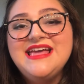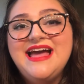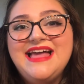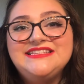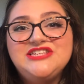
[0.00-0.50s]

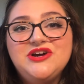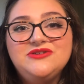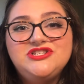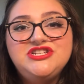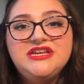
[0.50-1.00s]
And so
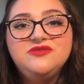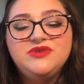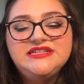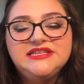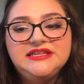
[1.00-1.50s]
she
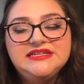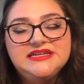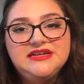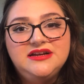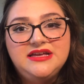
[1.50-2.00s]
recently
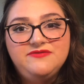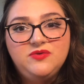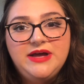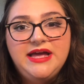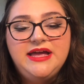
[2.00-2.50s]
did a
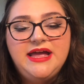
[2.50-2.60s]
giveaway,